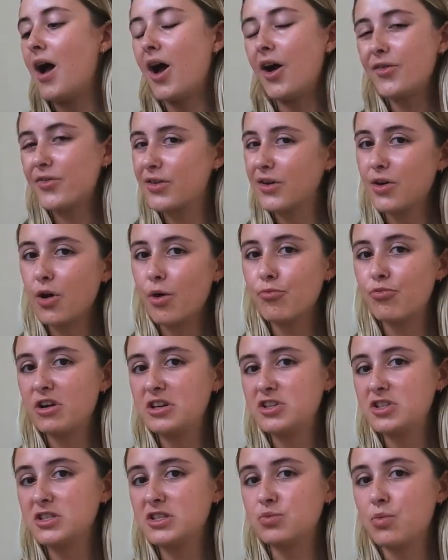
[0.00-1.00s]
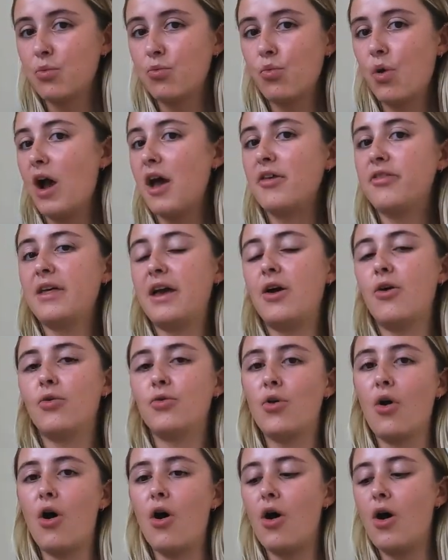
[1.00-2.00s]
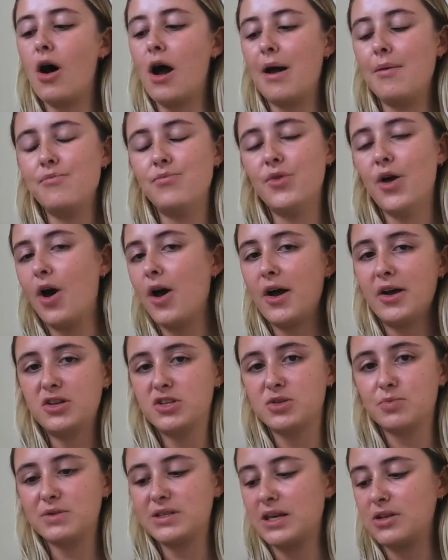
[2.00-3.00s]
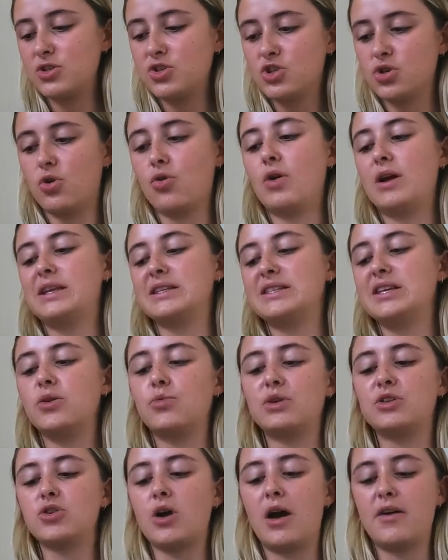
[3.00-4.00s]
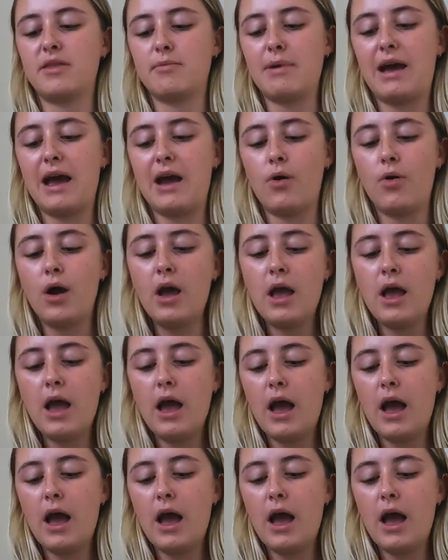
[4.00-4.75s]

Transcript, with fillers: Are the compressions one worth it or not? I'm not 100% sure until we try them out.